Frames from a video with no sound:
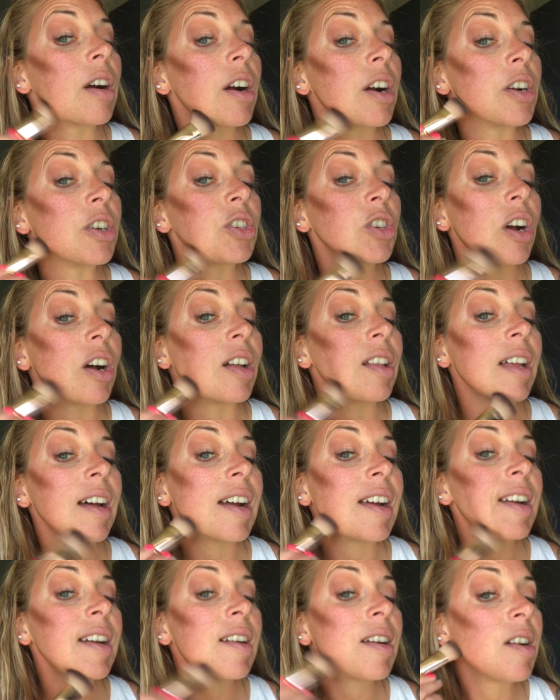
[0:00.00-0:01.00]
our
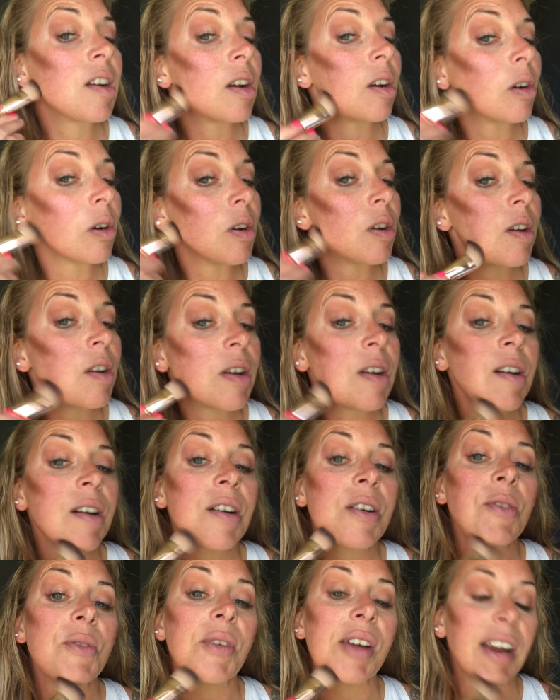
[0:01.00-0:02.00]
jawline,
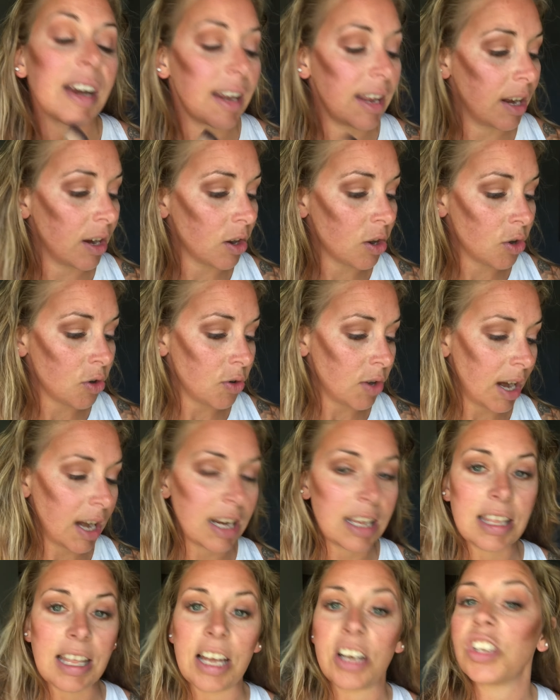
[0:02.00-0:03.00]
right here,
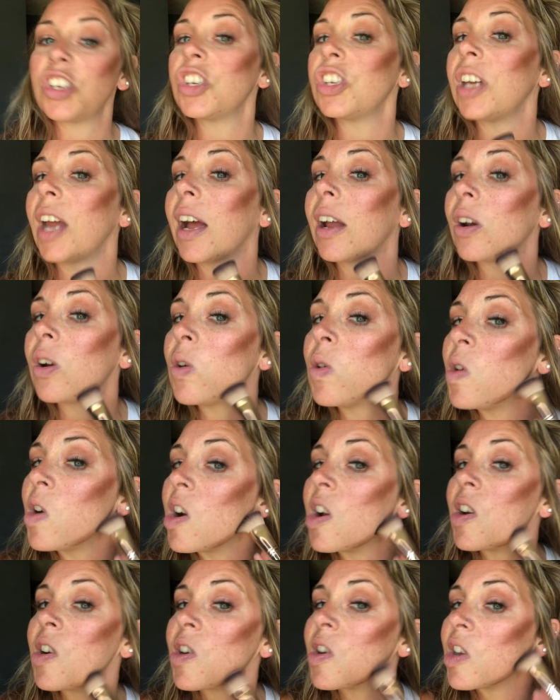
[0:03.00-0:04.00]
creating that shadow
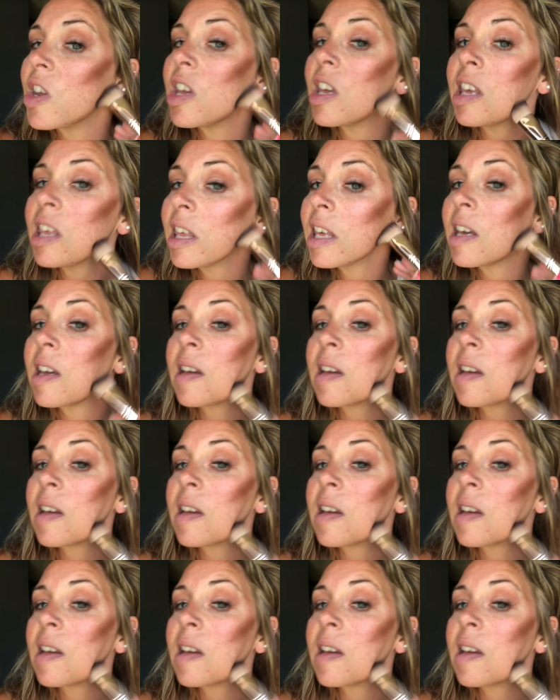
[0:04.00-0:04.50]
underneath.